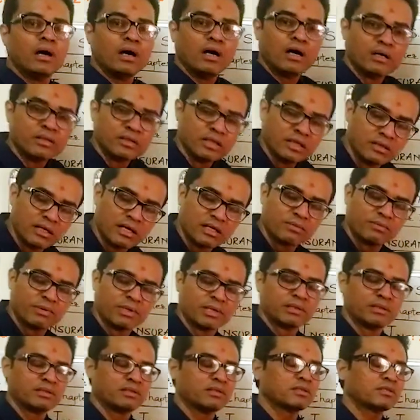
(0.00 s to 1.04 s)
Another
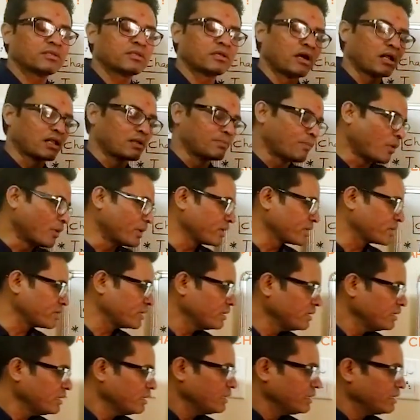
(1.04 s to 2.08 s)
one, third point,
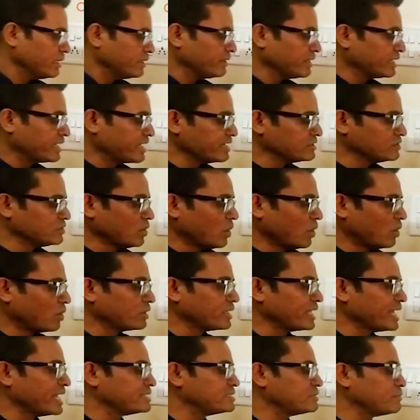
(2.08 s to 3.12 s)
it is
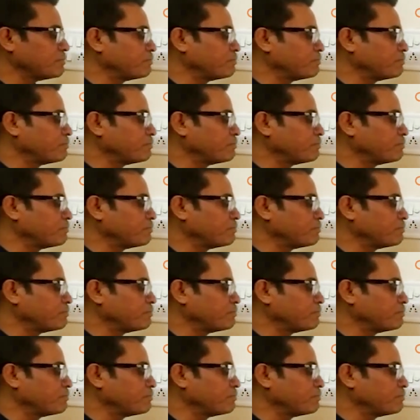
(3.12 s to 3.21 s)
known as